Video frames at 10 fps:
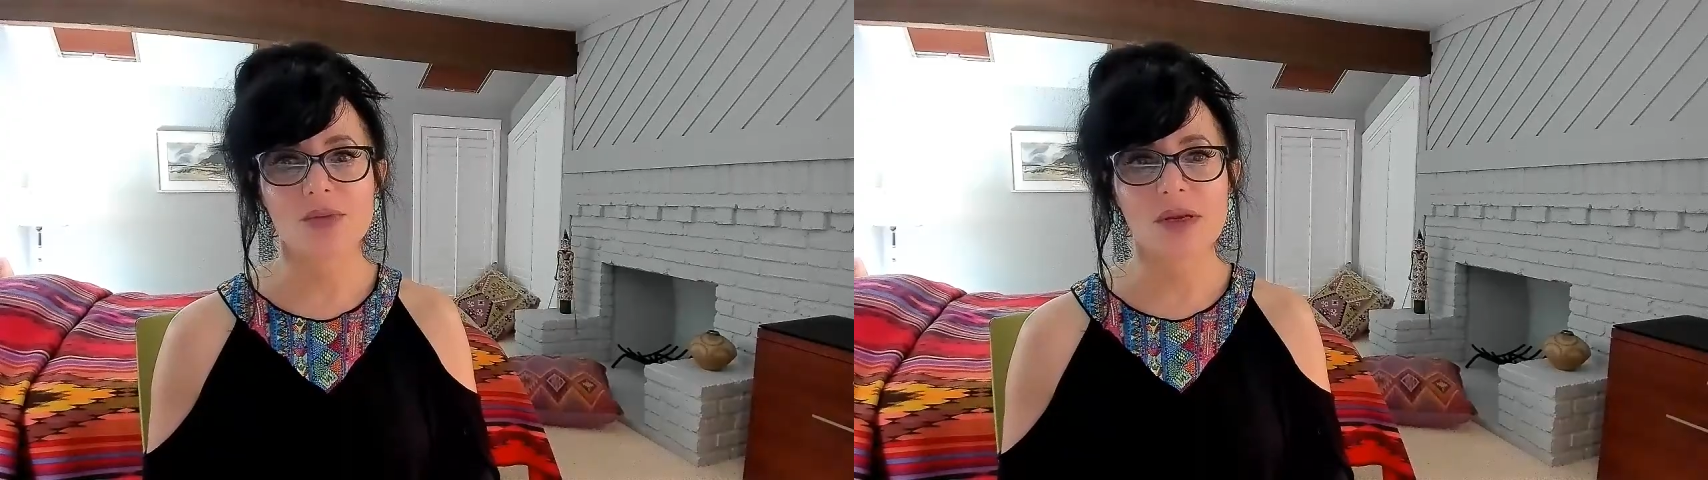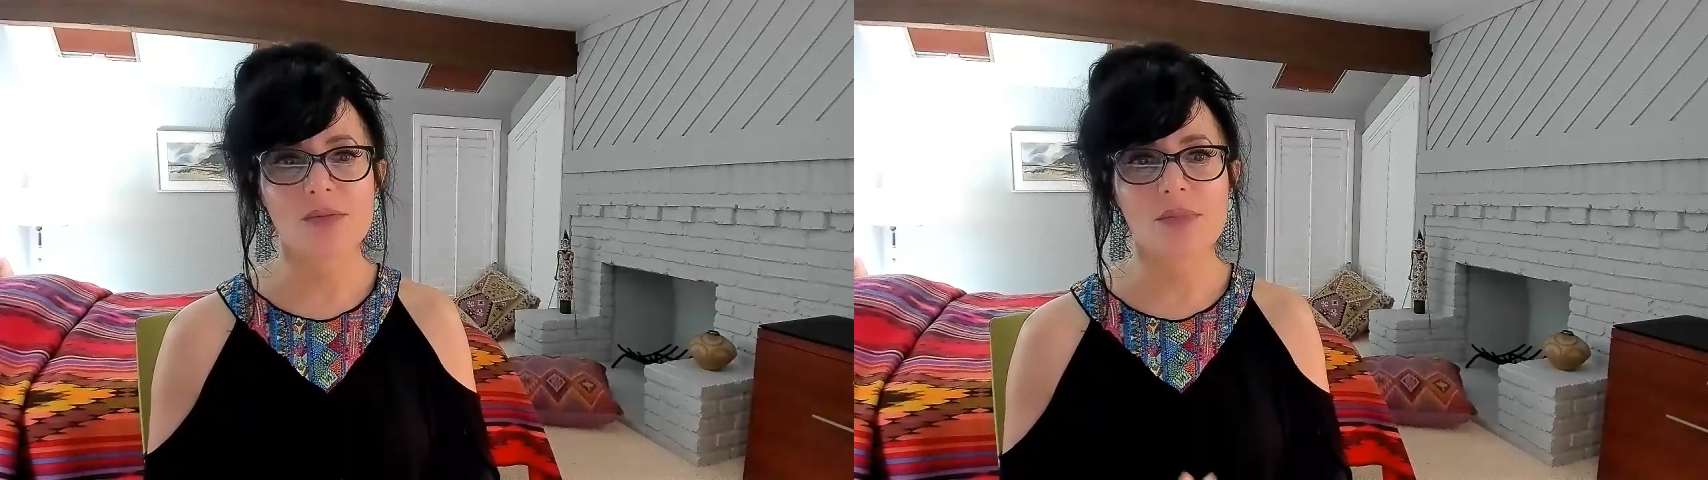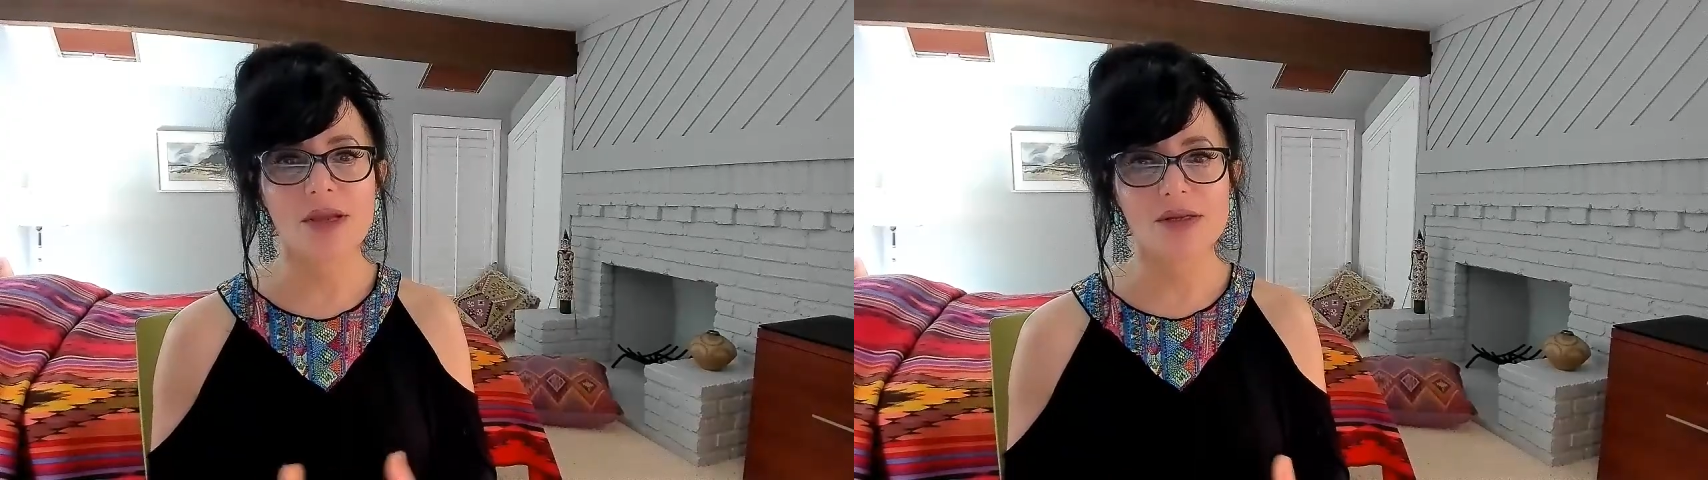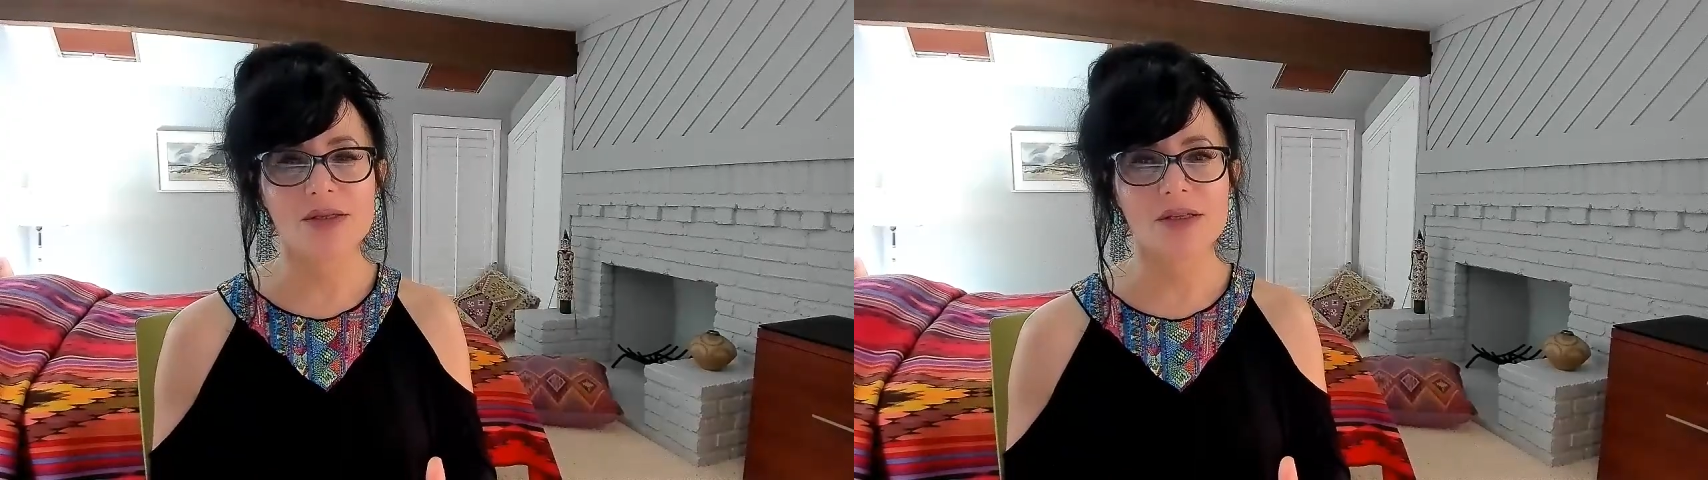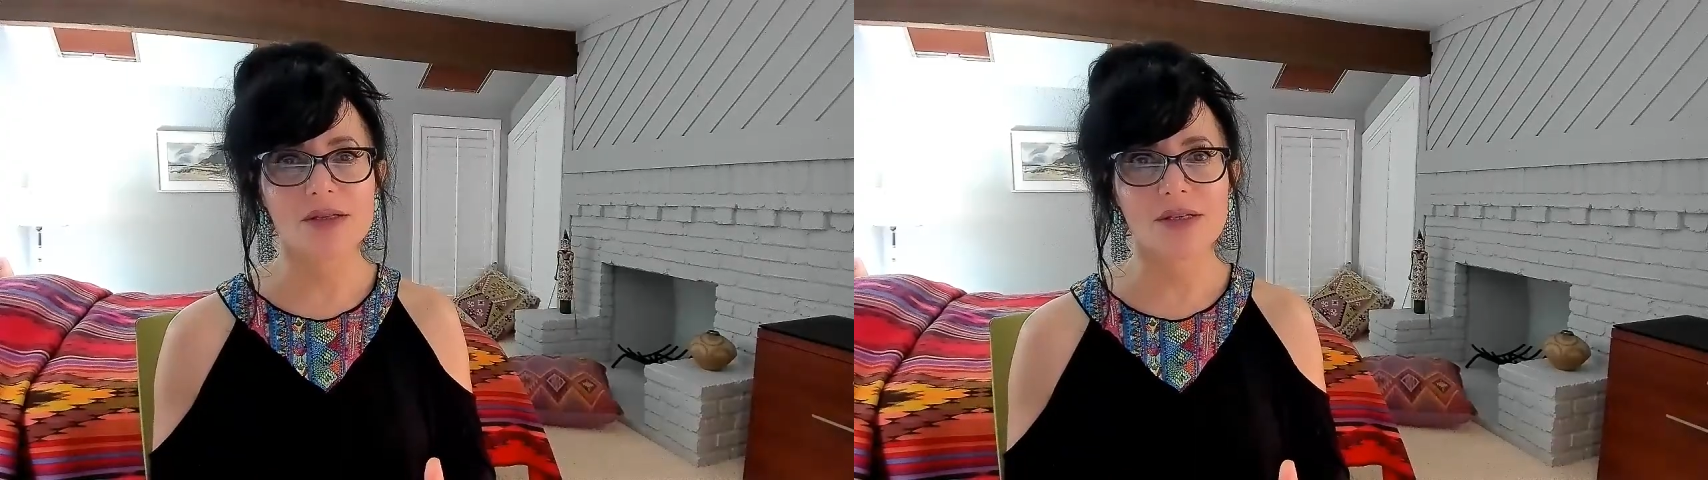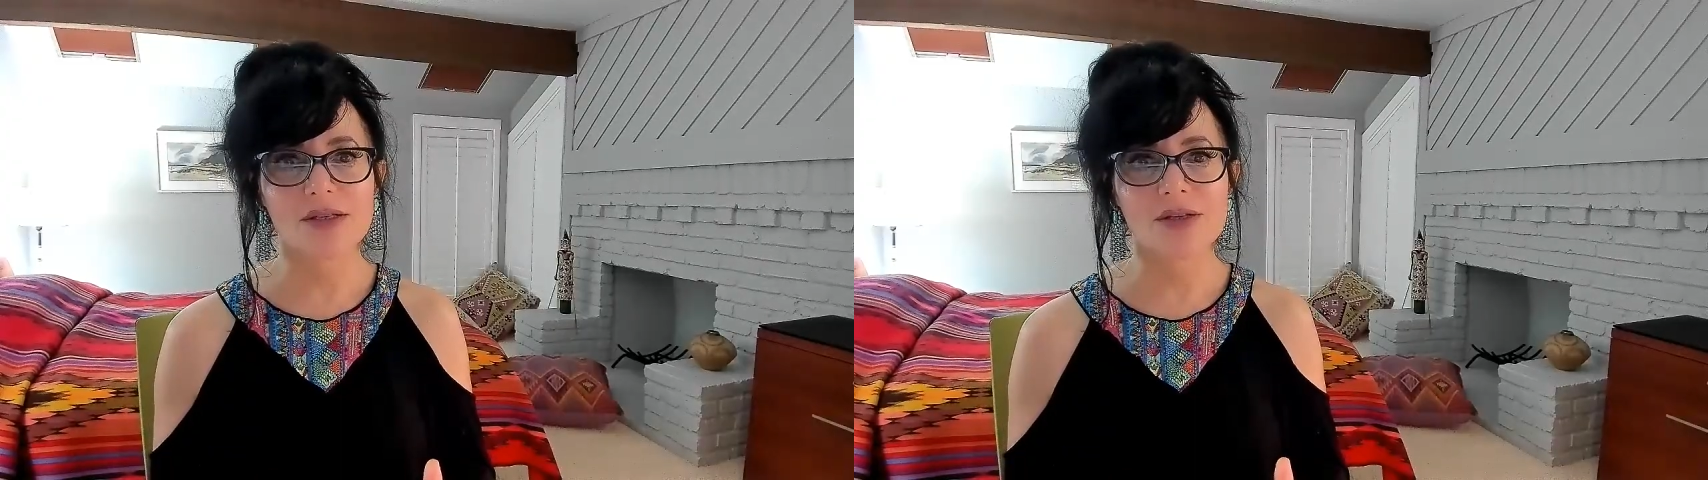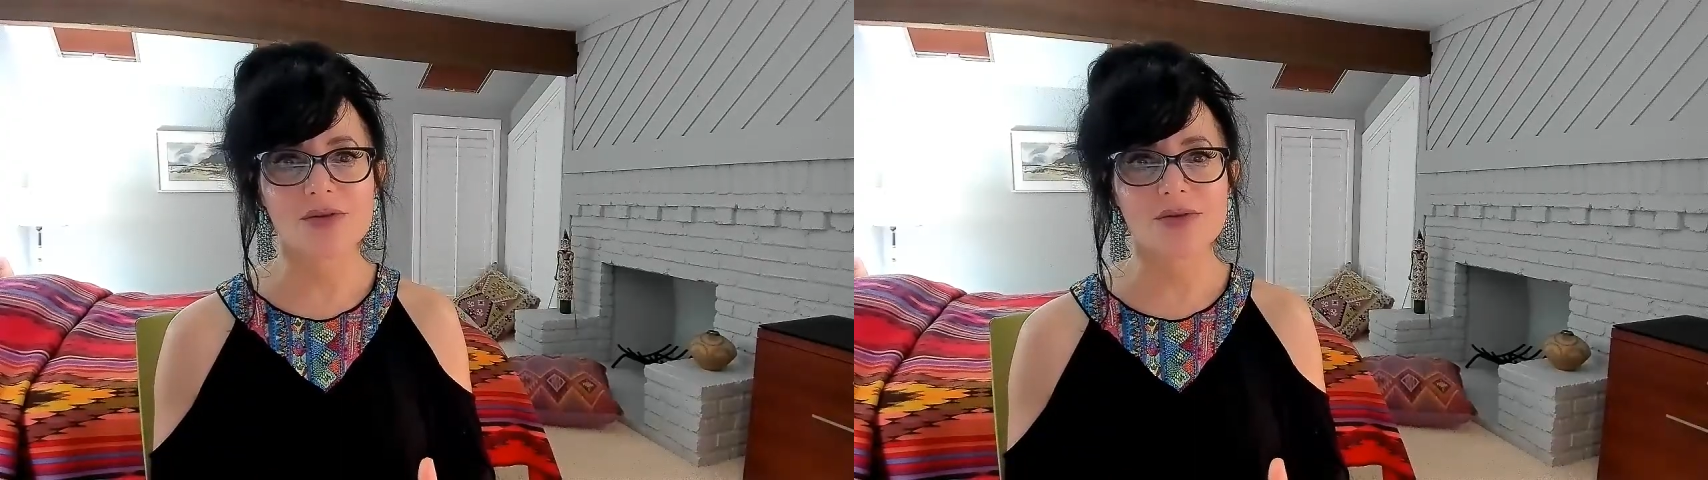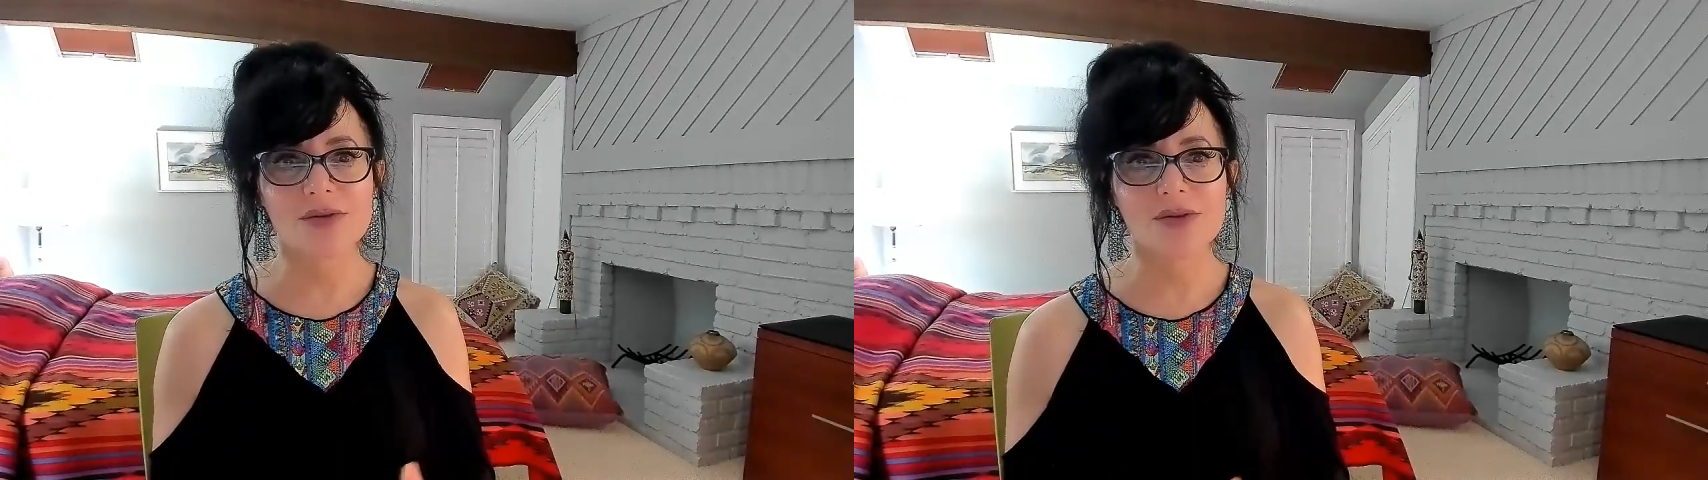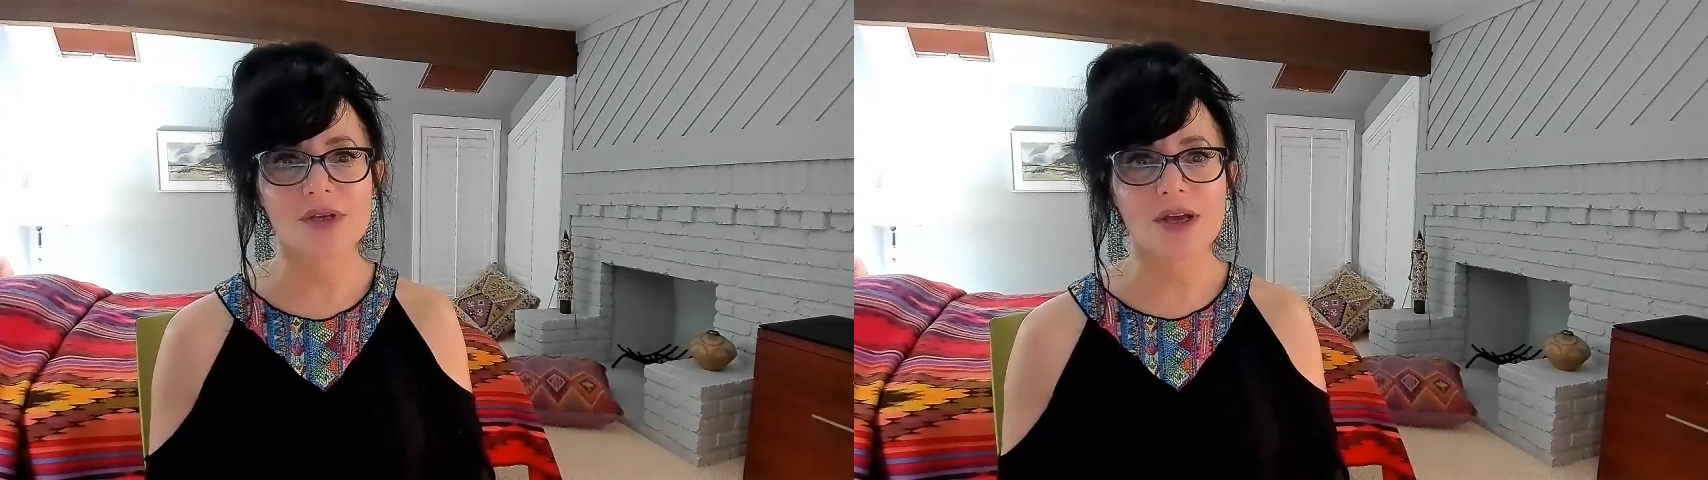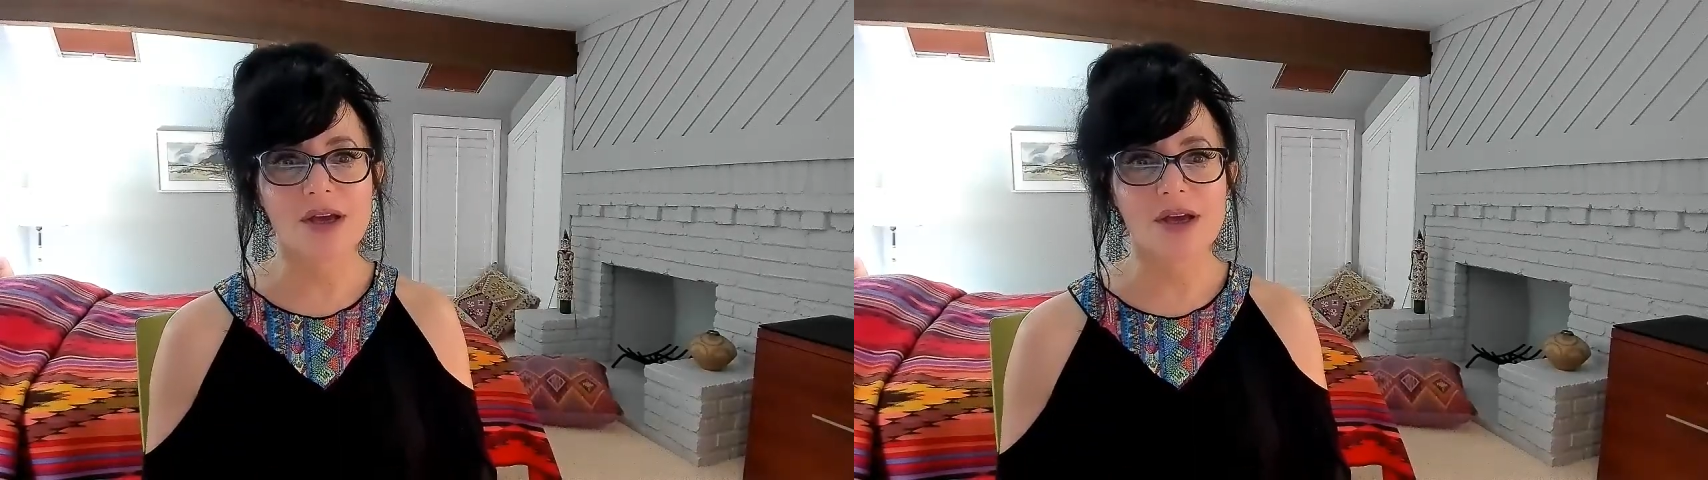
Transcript: been menacing these neutrals